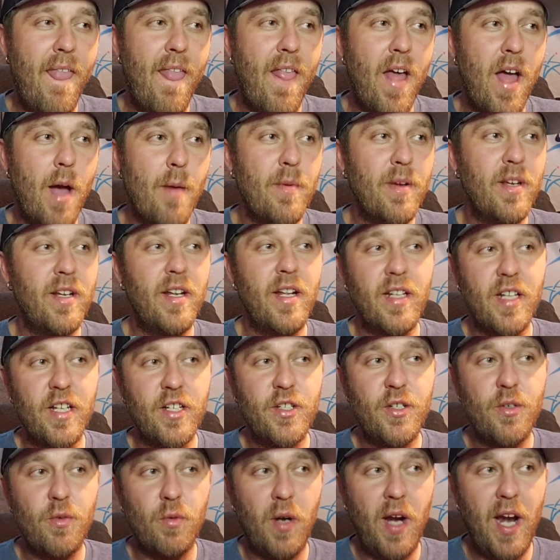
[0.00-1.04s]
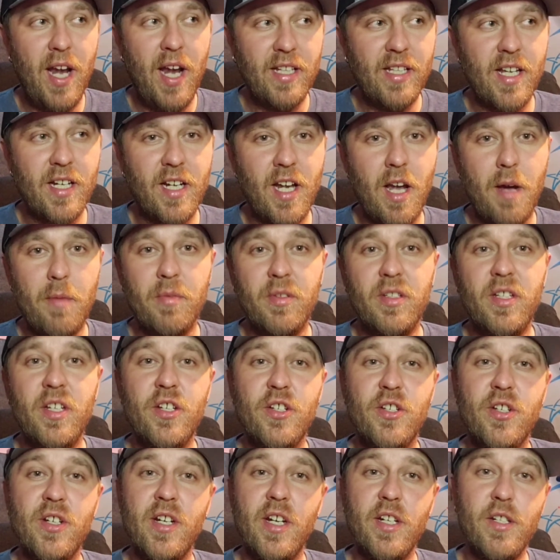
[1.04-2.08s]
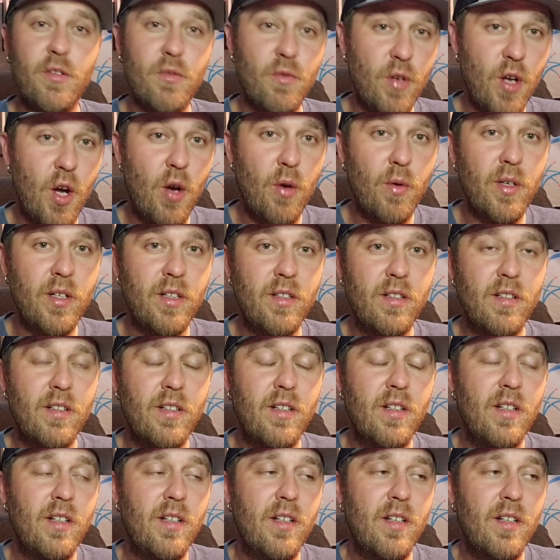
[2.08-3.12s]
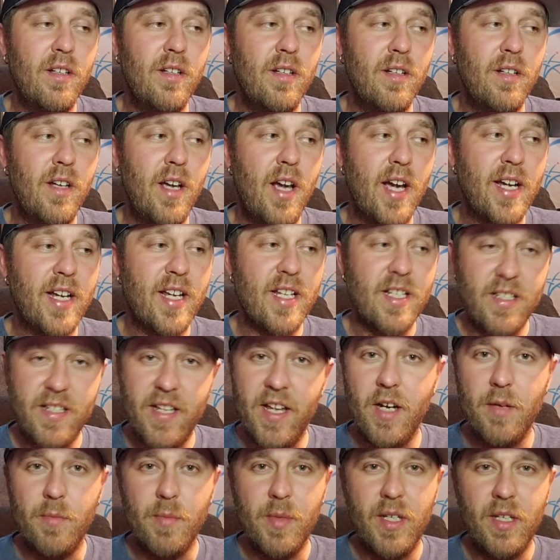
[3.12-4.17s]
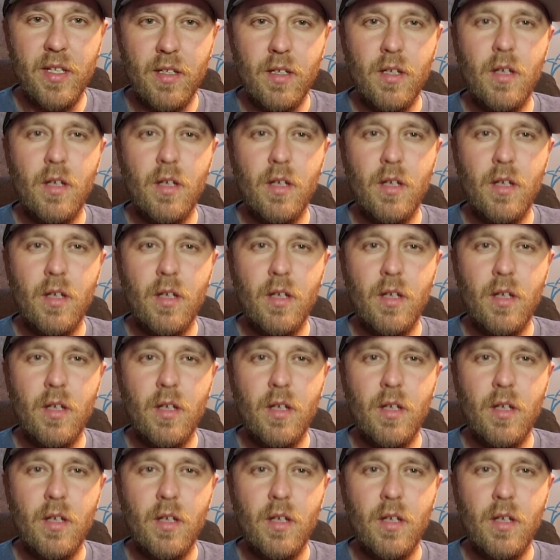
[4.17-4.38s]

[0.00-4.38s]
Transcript: I mean, unless you were at that competition and you know it, I guess tell me.